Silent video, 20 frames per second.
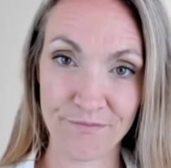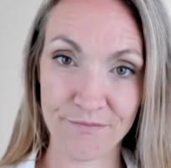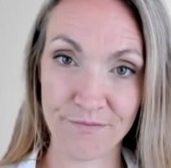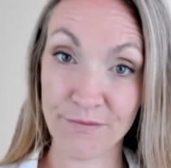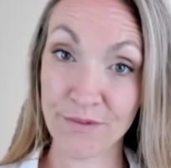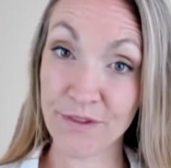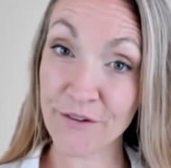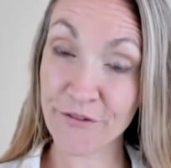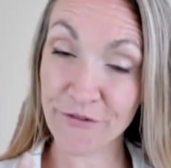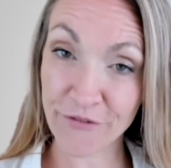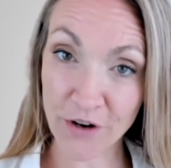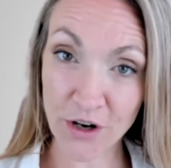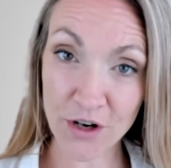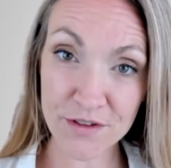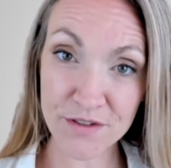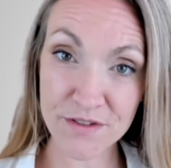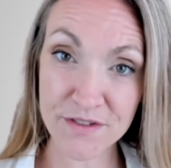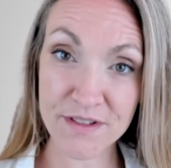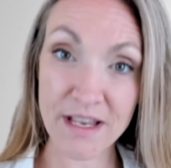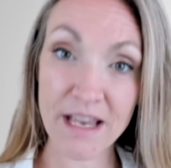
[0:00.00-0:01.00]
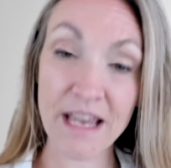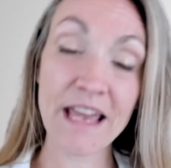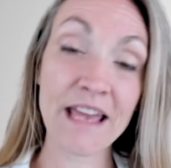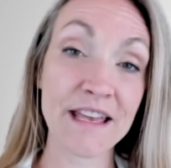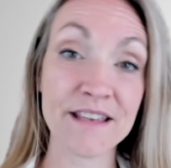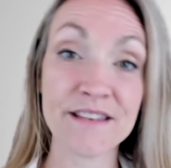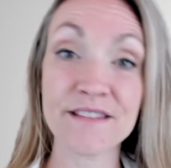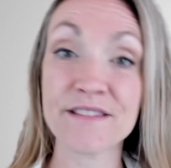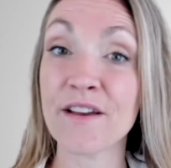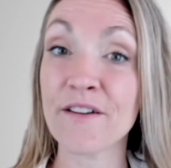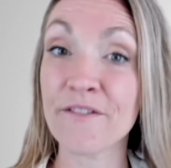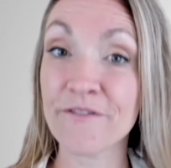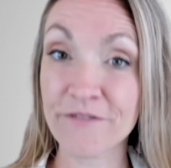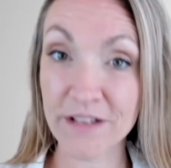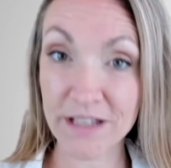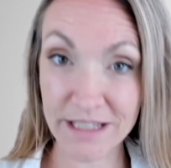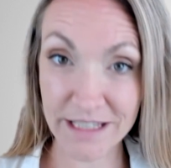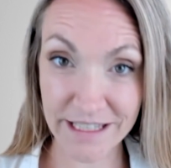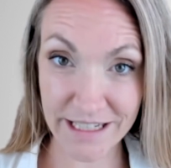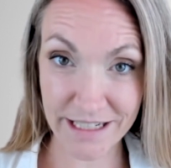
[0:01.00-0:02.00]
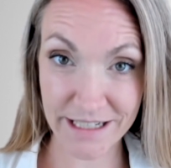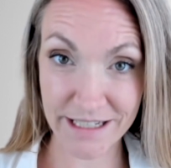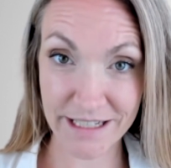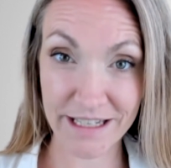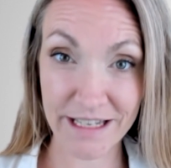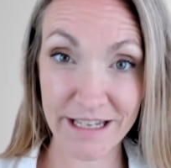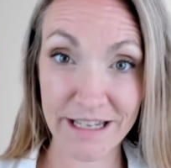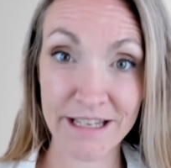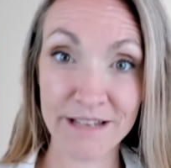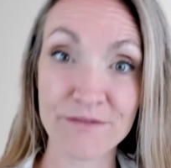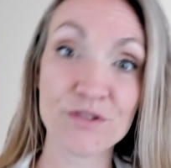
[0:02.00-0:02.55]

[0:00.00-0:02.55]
The first is validity.